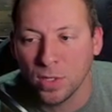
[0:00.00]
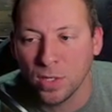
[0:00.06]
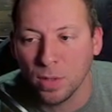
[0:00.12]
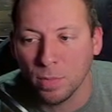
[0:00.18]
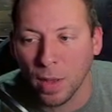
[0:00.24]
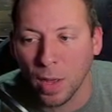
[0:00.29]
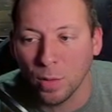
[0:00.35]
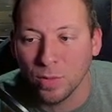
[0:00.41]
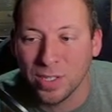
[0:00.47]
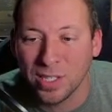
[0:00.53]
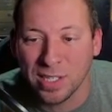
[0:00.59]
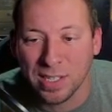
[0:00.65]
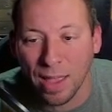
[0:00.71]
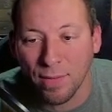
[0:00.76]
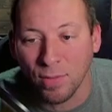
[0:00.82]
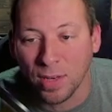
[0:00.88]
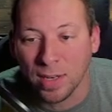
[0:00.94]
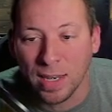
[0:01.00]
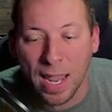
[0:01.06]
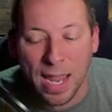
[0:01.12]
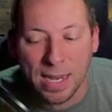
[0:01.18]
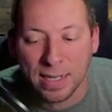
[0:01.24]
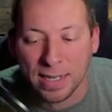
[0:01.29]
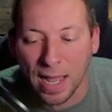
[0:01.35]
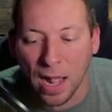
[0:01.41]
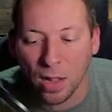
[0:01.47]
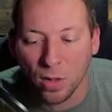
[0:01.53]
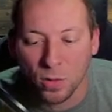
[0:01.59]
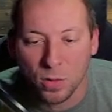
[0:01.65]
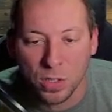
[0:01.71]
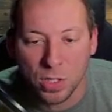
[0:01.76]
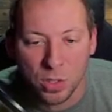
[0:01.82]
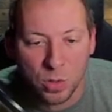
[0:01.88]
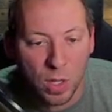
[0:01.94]
about $7,
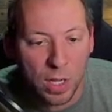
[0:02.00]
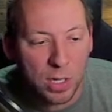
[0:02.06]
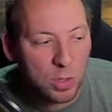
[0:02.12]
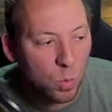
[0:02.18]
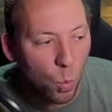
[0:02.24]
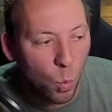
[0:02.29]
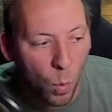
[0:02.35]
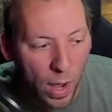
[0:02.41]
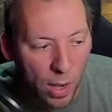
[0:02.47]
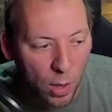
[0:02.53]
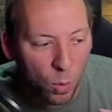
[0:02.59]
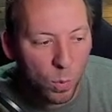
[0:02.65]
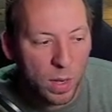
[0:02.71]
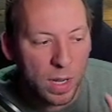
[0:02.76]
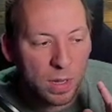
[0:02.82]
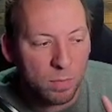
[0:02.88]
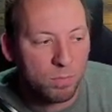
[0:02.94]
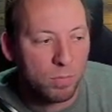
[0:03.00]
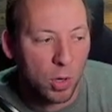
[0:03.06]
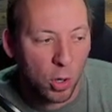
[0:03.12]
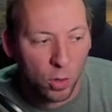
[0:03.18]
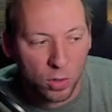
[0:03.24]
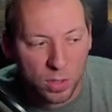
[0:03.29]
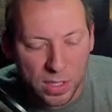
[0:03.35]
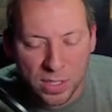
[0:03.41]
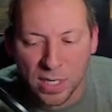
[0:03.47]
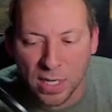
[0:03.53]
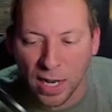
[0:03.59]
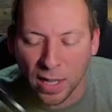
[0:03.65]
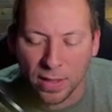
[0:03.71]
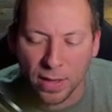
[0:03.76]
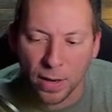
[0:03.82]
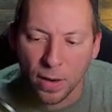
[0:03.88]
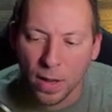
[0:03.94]
$8 is where we currently sit
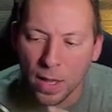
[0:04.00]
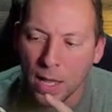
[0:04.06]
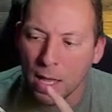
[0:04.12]
on there.